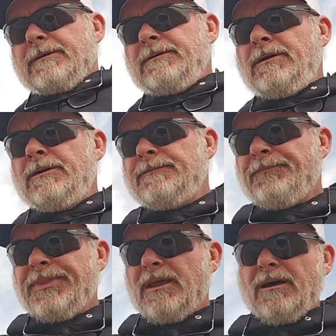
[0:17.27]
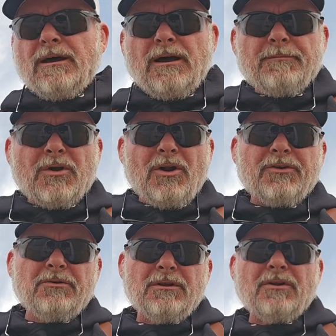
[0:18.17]
Going
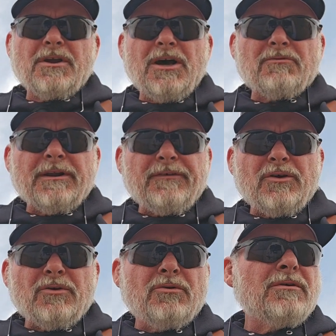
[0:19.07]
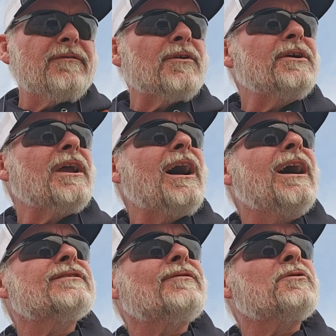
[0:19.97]
to do a little gun review for you
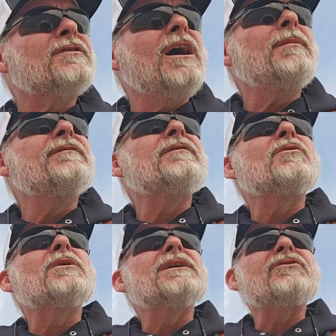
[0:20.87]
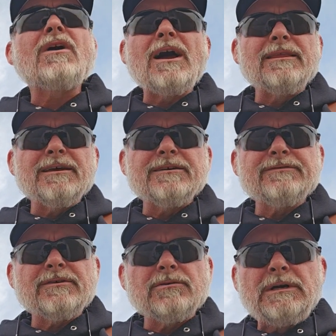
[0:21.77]
guys. First time I've ever really tried this,
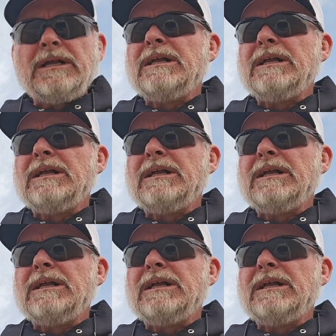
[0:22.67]
so